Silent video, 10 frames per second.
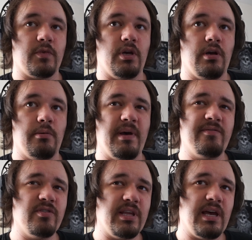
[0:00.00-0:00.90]

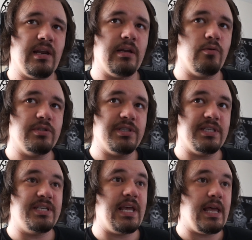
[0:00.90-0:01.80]
After that, it was the
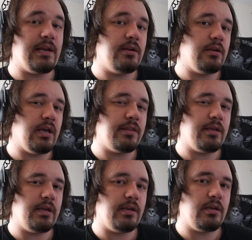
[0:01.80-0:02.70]
10, I
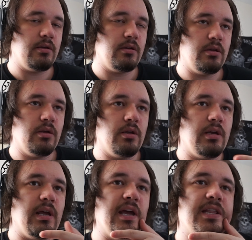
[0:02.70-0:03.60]
think.
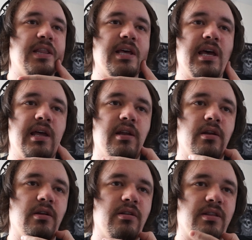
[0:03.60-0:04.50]
And
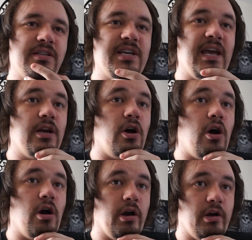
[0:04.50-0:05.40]
then the
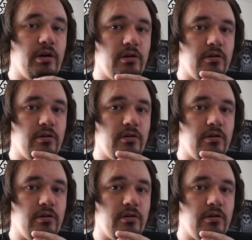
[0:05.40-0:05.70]
10R.